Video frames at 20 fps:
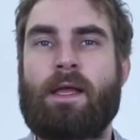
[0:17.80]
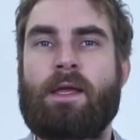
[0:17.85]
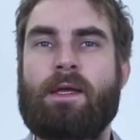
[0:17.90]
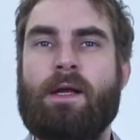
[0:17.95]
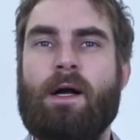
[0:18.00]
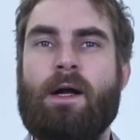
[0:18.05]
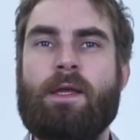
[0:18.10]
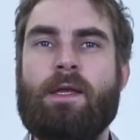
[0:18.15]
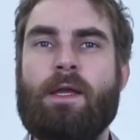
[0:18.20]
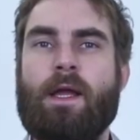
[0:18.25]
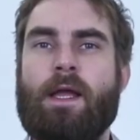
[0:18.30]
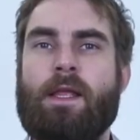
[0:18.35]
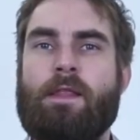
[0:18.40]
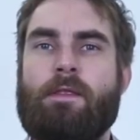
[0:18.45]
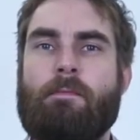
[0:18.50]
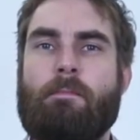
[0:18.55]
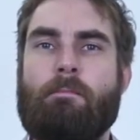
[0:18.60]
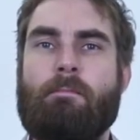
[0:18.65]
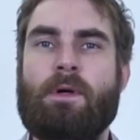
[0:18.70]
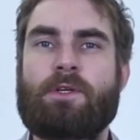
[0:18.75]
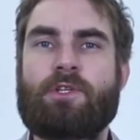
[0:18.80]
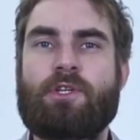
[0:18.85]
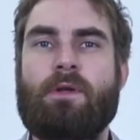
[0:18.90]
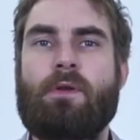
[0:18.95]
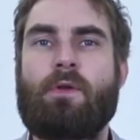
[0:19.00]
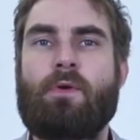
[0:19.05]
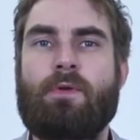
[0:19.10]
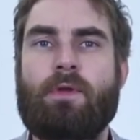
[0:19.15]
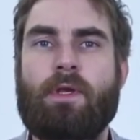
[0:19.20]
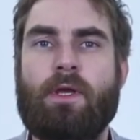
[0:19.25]
AI and
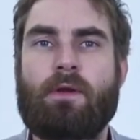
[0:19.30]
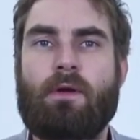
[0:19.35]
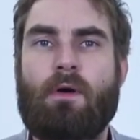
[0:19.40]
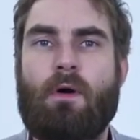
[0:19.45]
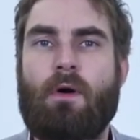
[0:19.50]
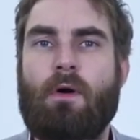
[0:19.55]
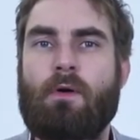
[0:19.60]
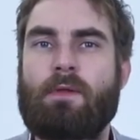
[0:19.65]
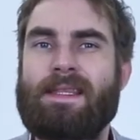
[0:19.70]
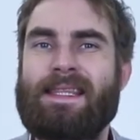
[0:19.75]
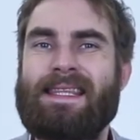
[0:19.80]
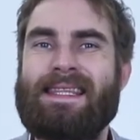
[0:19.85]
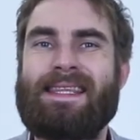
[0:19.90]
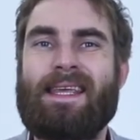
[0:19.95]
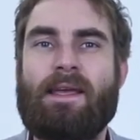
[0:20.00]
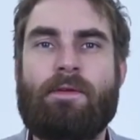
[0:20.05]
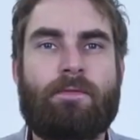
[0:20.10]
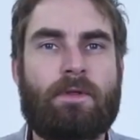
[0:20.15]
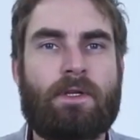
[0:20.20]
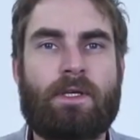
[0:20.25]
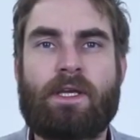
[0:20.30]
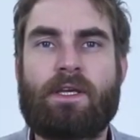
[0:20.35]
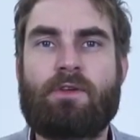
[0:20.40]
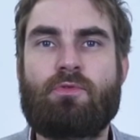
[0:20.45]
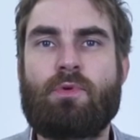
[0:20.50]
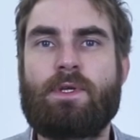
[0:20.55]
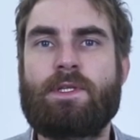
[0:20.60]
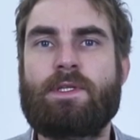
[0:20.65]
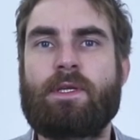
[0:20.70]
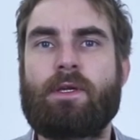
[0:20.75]
machine learning are definitely
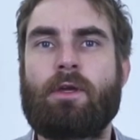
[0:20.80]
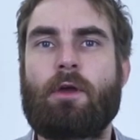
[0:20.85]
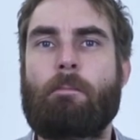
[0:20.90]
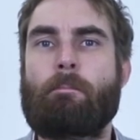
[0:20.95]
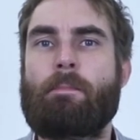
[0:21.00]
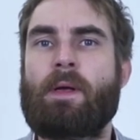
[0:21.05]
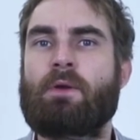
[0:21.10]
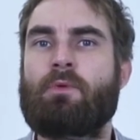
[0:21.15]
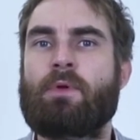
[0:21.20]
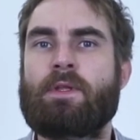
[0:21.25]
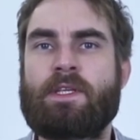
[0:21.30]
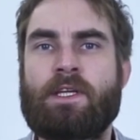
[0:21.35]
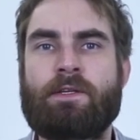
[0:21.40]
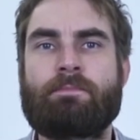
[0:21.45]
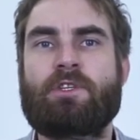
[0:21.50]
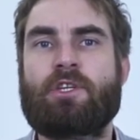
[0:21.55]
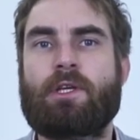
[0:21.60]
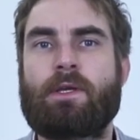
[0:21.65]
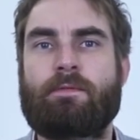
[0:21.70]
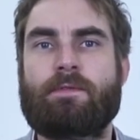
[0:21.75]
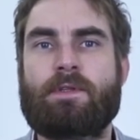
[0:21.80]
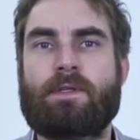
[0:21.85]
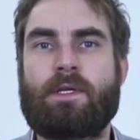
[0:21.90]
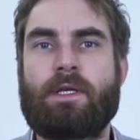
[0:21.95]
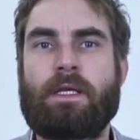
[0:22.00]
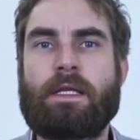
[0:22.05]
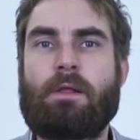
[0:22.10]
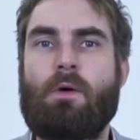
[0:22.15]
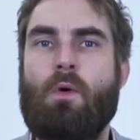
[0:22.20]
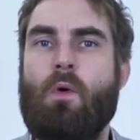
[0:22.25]
creating a paradigm shift
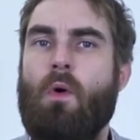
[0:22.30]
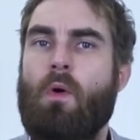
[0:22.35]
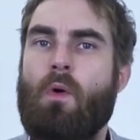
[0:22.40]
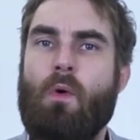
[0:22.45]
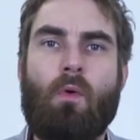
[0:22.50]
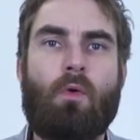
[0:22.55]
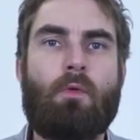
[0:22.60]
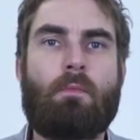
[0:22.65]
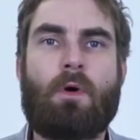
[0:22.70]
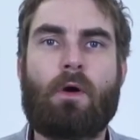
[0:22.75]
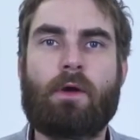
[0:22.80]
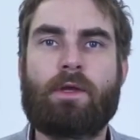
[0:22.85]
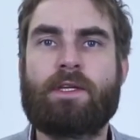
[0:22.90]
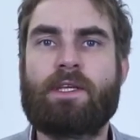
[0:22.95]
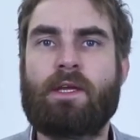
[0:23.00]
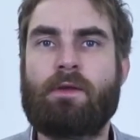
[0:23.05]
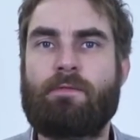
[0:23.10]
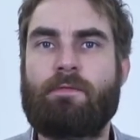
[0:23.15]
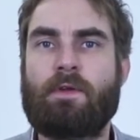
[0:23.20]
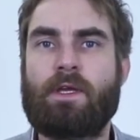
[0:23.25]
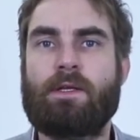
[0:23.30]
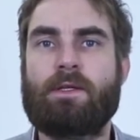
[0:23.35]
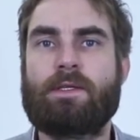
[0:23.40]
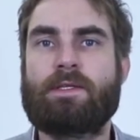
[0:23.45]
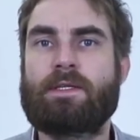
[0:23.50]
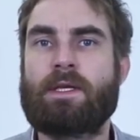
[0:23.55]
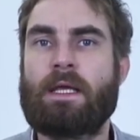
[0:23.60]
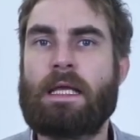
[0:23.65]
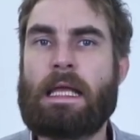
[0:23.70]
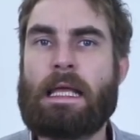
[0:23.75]
in all marketing
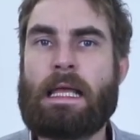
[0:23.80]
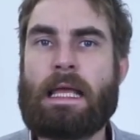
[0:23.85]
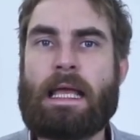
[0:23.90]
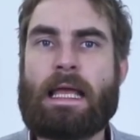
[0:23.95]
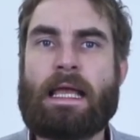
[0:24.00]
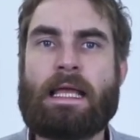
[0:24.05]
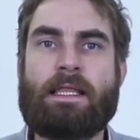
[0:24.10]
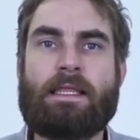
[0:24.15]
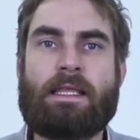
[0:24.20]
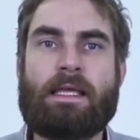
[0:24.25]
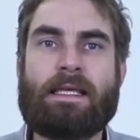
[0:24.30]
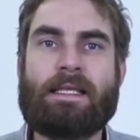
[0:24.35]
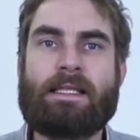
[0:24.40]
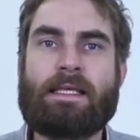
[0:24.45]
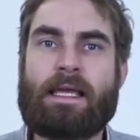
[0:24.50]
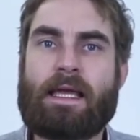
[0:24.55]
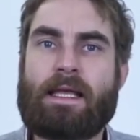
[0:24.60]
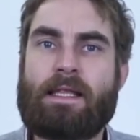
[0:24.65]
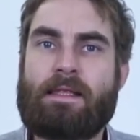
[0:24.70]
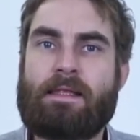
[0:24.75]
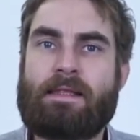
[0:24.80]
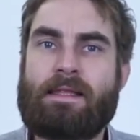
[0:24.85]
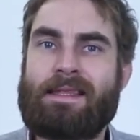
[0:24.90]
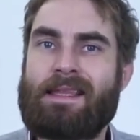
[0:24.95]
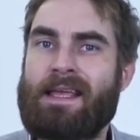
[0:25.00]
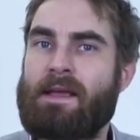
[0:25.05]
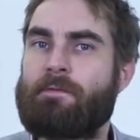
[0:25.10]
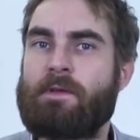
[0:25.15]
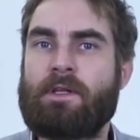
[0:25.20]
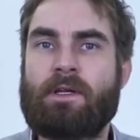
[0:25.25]
fields, and it can
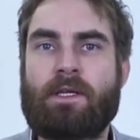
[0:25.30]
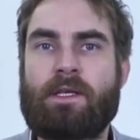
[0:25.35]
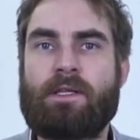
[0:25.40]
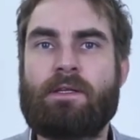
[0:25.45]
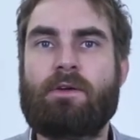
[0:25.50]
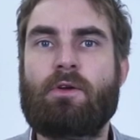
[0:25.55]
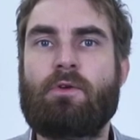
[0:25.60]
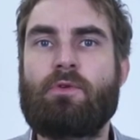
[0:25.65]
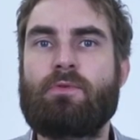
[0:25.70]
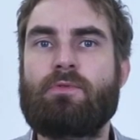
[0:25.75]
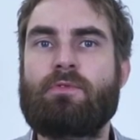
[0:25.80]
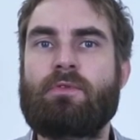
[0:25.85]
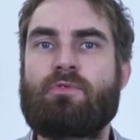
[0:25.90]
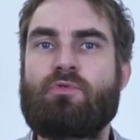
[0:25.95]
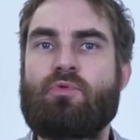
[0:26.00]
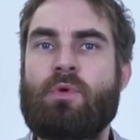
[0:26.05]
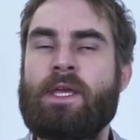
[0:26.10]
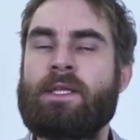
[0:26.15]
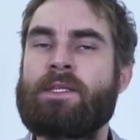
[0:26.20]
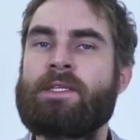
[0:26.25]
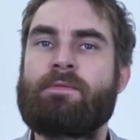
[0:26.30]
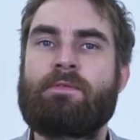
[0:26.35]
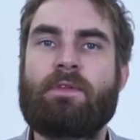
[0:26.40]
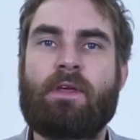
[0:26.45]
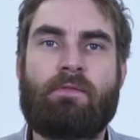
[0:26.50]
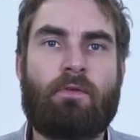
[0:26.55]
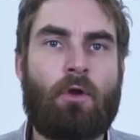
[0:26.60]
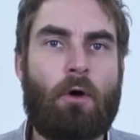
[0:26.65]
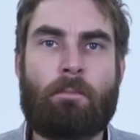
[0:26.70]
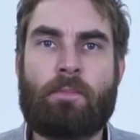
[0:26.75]
definitely include creative
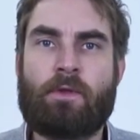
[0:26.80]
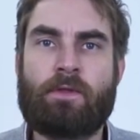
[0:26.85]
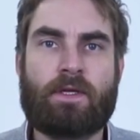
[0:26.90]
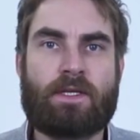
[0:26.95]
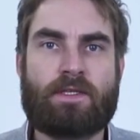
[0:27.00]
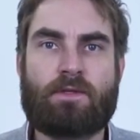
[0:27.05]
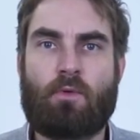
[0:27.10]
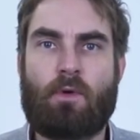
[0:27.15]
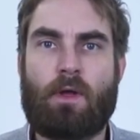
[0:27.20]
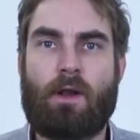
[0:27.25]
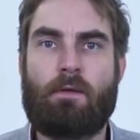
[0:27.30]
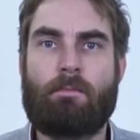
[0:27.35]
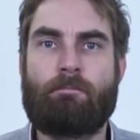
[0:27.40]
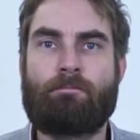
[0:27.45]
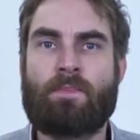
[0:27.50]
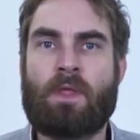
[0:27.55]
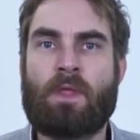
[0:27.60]
development as well.